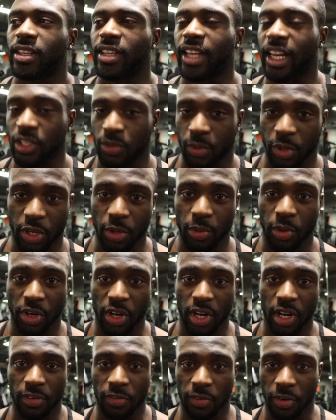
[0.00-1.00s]
That's what you
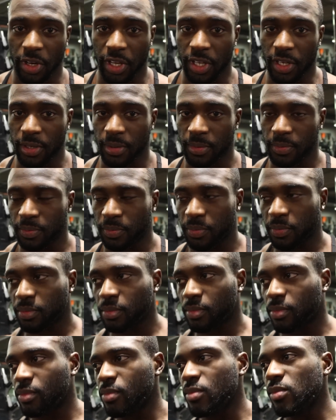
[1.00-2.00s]
want to avoid.
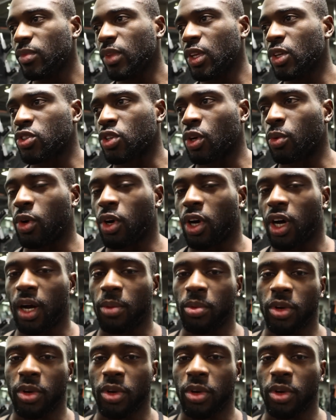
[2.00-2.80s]
So what